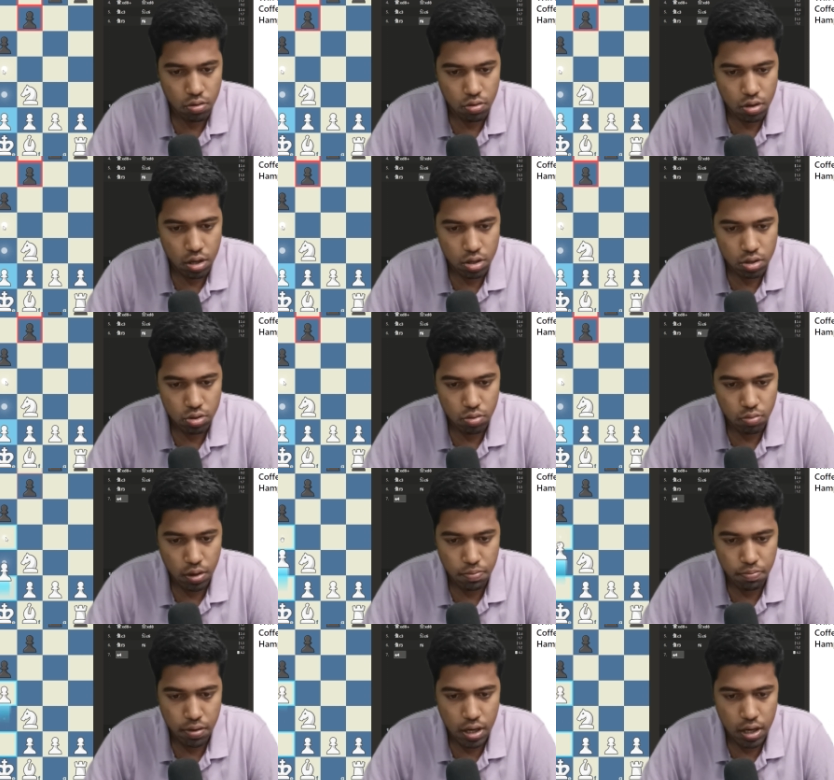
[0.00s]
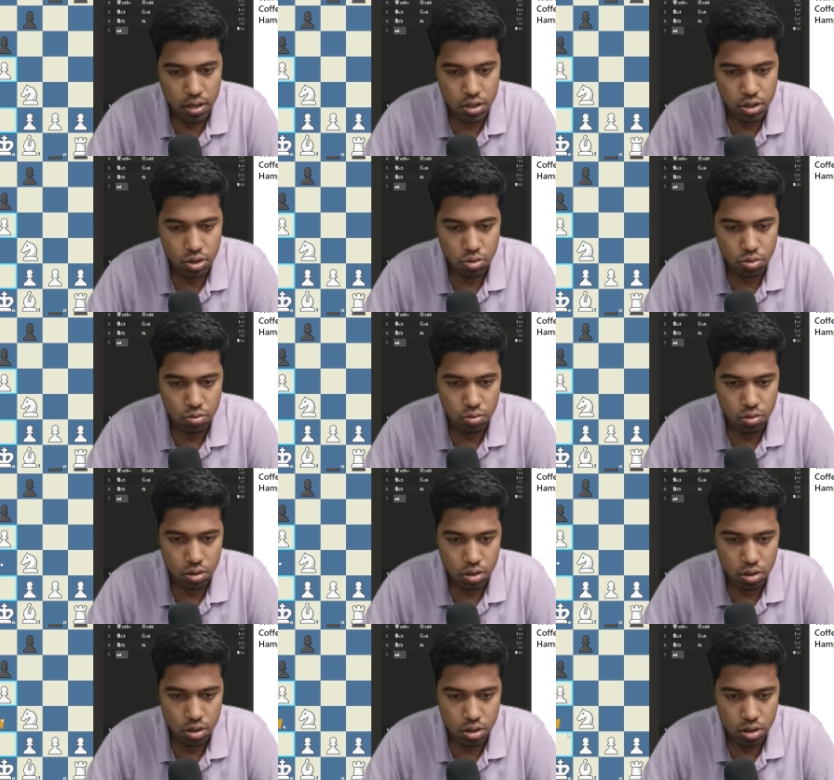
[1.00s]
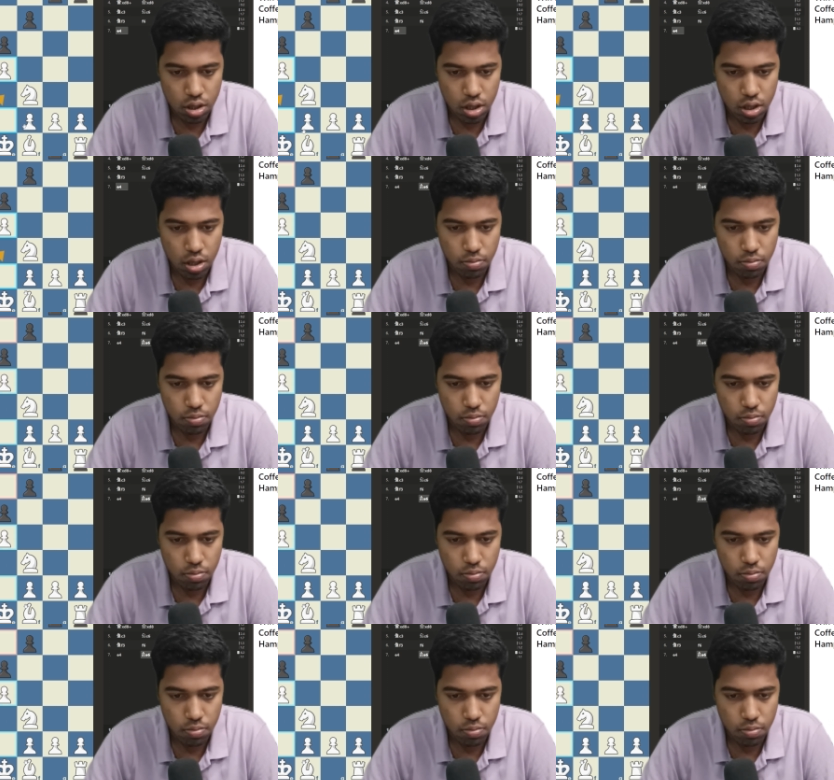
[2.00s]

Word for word: Okay, so my plan is to set